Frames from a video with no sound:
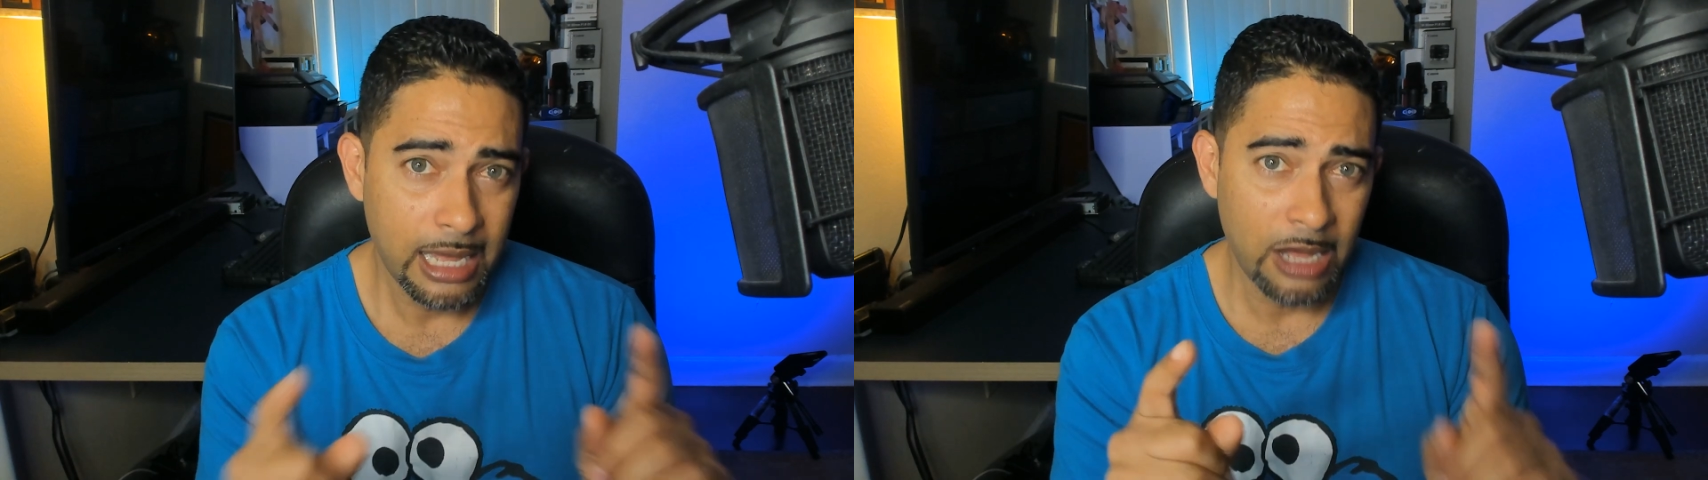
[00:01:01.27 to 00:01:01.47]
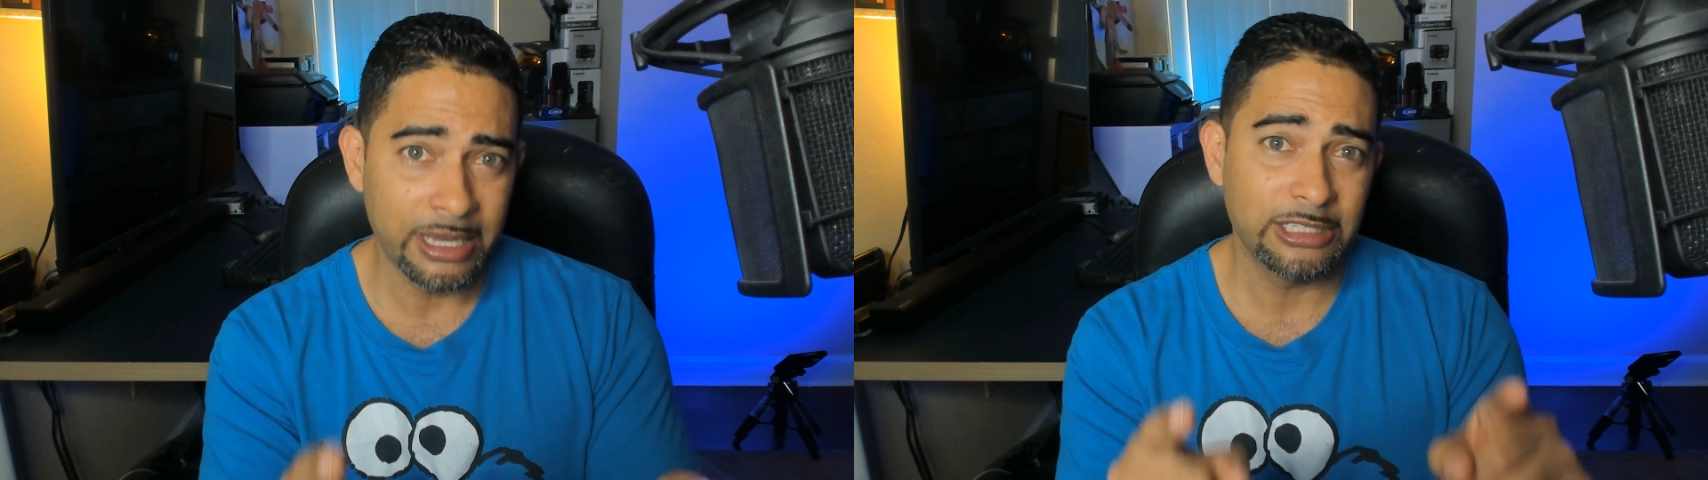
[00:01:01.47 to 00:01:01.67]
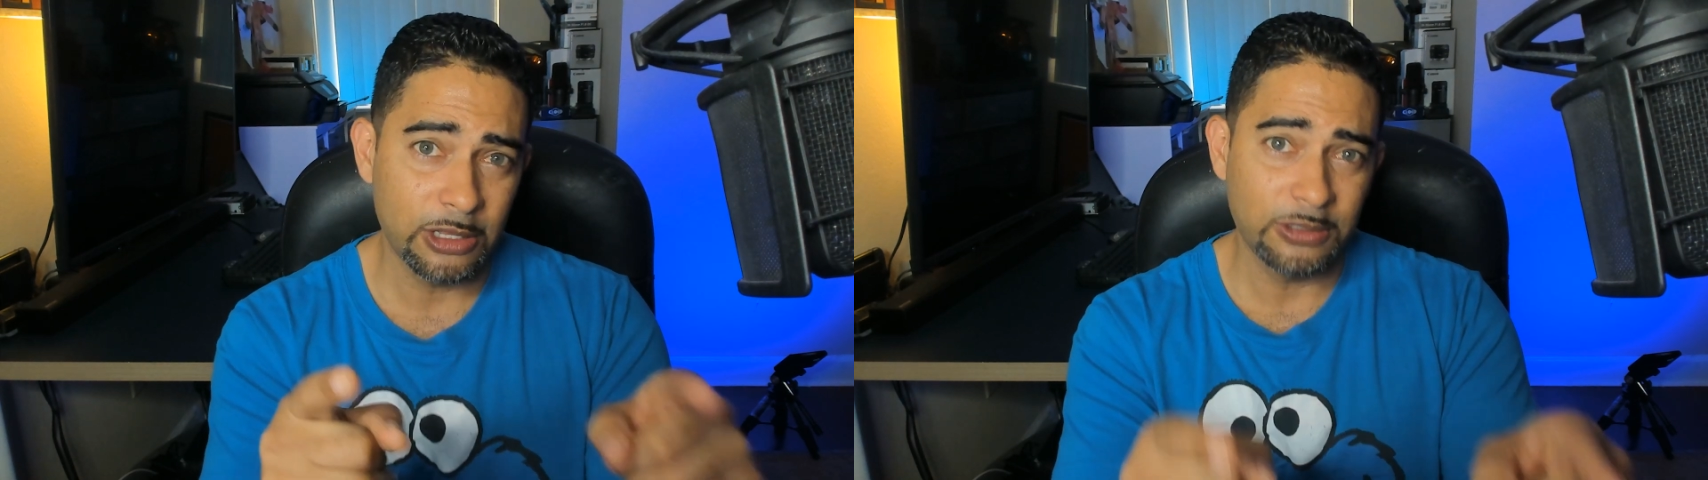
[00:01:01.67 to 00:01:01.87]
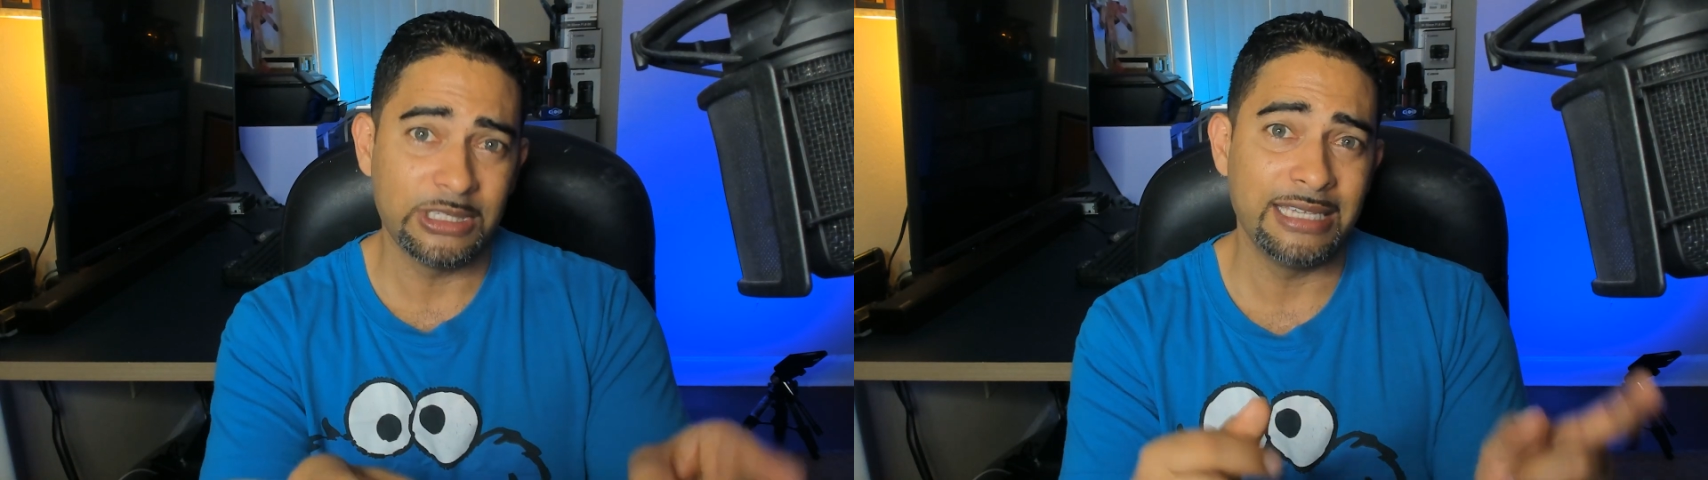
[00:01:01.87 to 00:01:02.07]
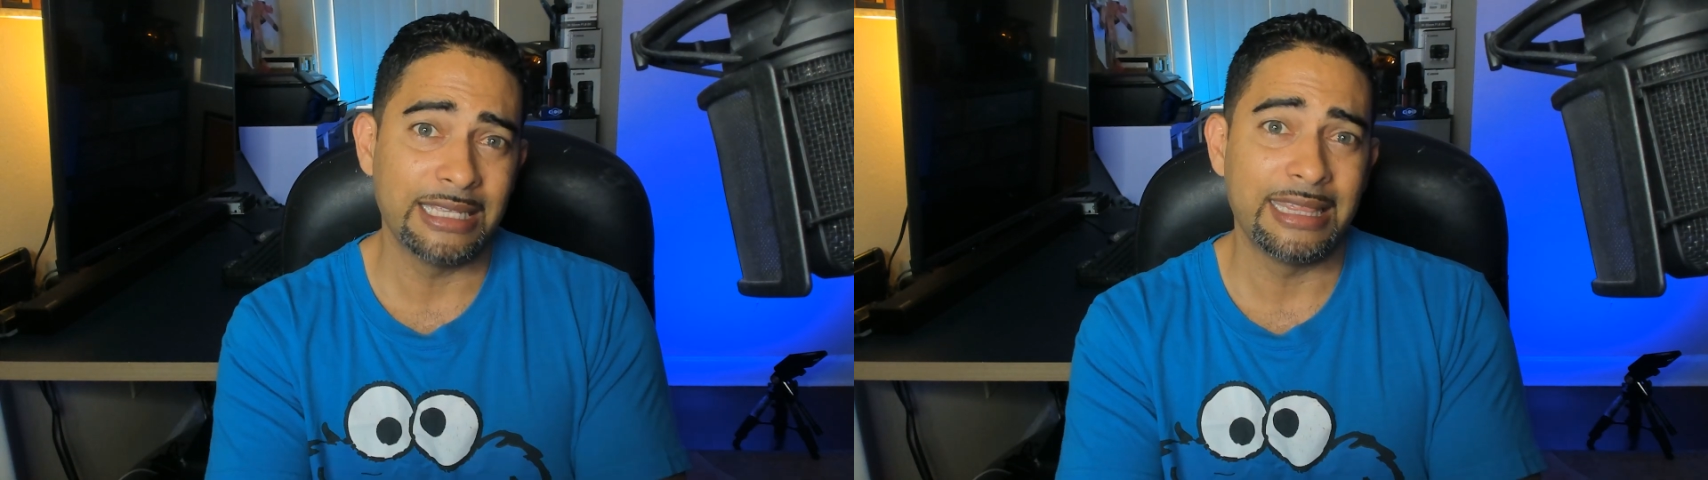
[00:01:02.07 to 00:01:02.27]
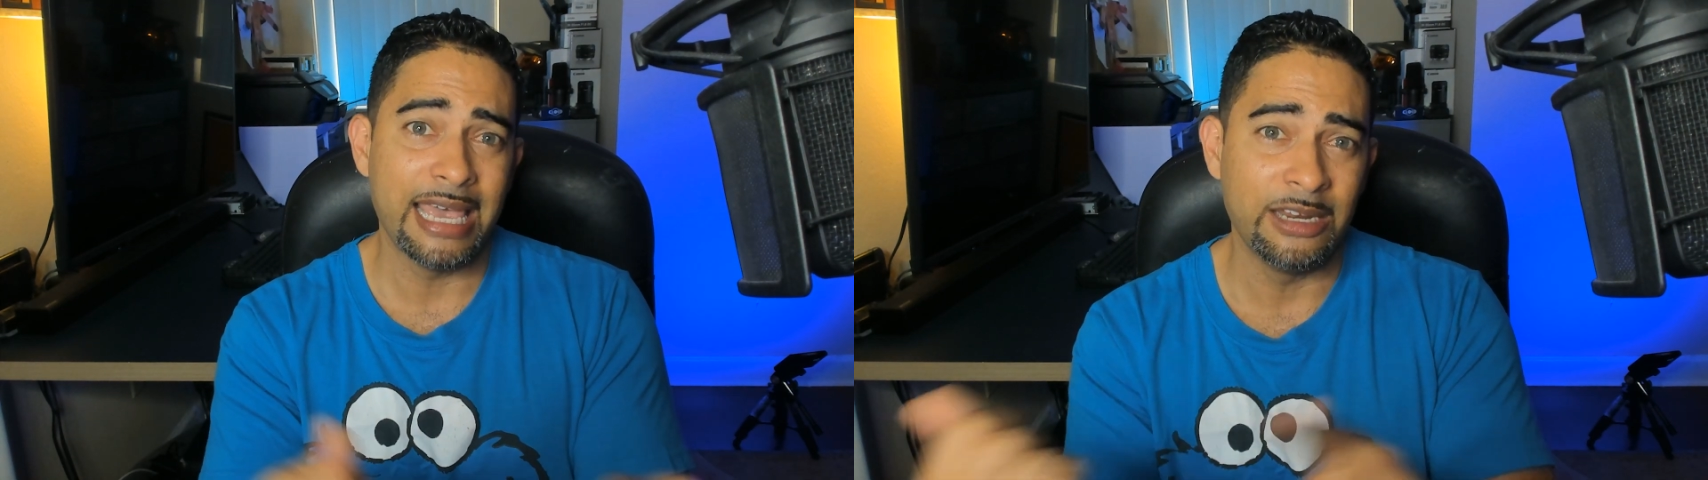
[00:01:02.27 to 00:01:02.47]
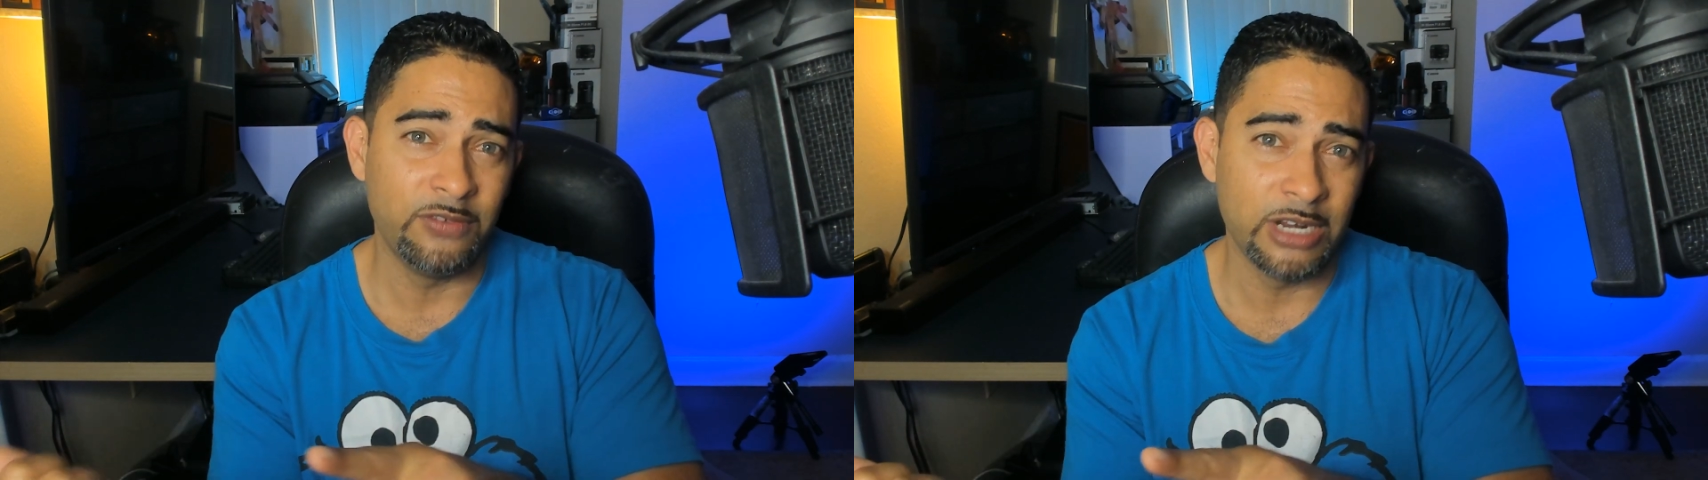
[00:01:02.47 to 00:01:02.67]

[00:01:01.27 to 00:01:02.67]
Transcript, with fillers: I'll get to those things at the end of